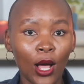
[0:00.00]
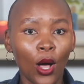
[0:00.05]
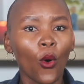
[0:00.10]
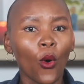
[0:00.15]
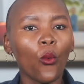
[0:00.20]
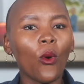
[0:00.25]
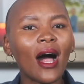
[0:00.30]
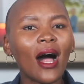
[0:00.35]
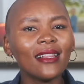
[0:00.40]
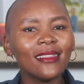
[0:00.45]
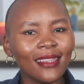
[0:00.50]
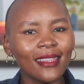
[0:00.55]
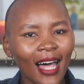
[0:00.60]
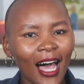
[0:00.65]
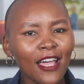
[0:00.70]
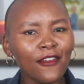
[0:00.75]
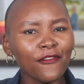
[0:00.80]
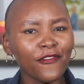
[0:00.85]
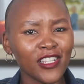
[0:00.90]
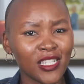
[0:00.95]
While
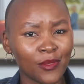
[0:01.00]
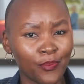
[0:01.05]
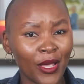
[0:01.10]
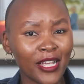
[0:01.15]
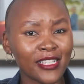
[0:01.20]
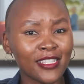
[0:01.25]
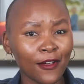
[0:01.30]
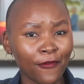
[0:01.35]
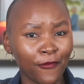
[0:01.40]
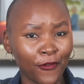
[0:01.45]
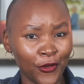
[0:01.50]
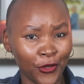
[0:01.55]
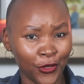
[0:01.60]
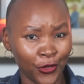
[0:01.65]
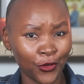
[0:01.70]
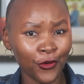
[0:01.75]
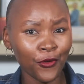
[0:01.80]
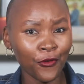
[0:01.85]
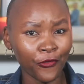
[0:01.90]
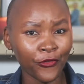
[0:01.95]
life is better for
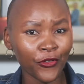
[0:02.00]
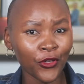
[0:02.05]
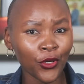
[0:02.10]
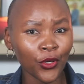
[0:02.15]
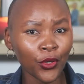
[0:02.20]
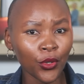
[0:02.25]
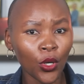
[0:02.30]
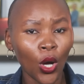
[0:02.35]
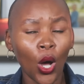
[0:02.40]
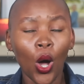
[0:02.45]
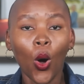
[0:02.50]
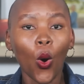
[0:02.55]
you few,